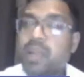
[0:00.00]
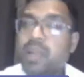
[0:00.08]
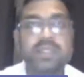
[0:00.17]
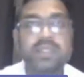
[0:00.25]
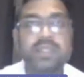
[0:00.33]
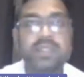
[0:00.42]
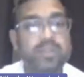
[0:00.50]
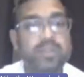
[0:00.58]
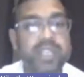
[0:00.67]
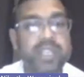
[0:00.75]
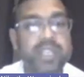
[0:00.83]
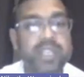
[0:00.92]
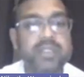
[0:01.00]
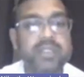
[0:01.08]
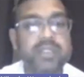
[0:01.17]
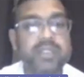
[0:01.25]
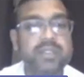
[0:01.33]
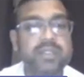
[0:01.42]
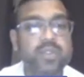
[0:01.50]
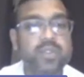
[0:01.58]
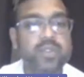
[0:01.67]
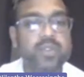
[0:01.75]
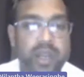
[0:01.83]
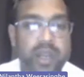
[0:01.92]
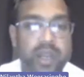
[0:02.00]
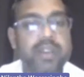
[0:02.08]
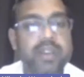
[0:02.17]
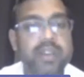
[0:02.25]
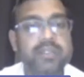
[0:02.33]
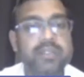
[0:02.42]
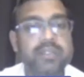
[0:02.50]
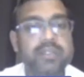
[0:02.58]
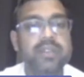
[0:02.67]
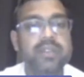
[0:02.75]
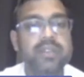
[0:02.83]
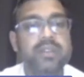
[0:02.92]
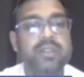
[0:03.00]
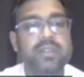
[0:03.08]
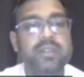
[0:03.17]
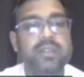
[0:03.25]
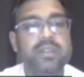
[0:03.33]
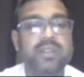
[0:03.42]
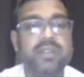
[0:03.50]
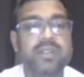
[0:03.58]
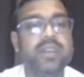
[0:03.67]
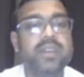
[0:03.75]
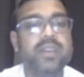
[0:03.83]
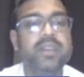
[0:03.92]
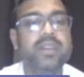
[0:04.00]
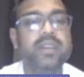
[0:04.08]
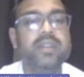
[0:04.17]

assertions or many assertions through one evidence, then